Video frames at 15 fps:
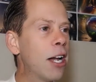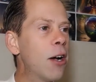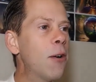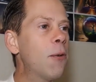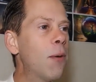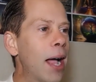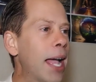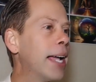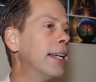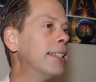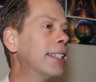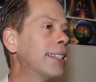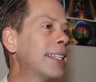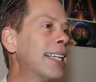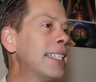No way.
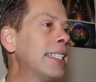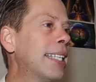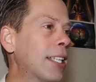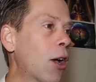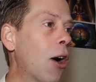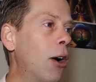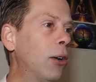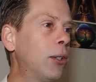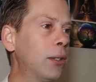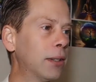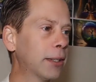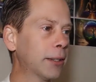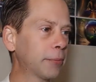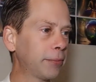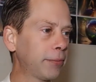Is that 19? That's
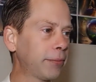old.